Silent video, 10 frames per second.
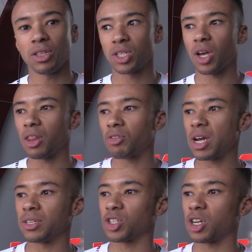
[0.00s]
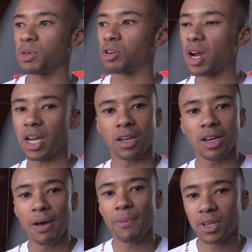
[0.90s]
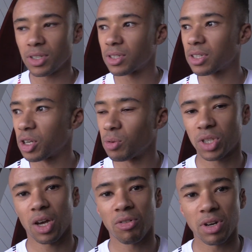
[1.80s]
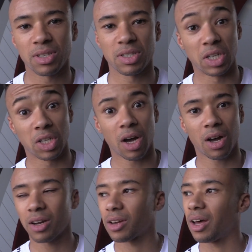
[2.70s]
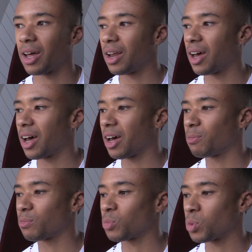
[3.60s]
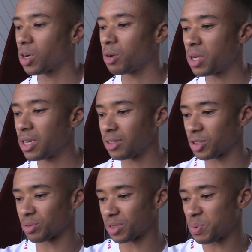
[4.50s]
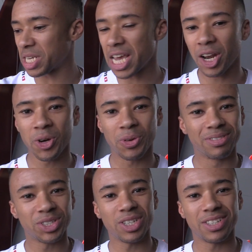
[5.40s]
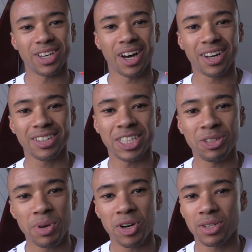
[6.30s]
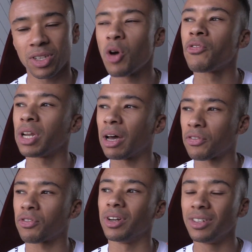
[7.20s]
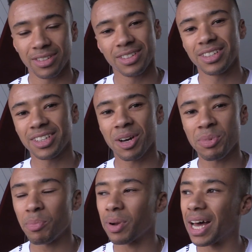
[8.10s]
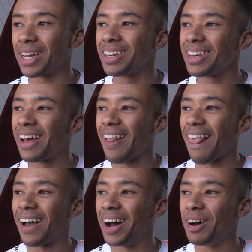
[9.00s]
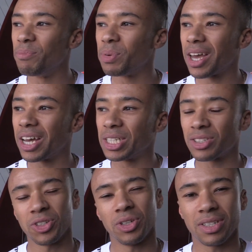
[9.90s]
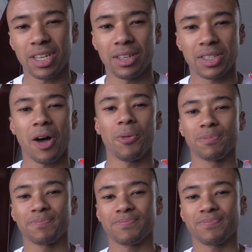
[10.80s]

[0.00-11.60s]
at the start of the race. It's going to be great because we start the races in the dark, and we're going to be this big yellow GT-R, new mirrors, hopefully out front. That'll be the plan. But yeah, it certainly stands out.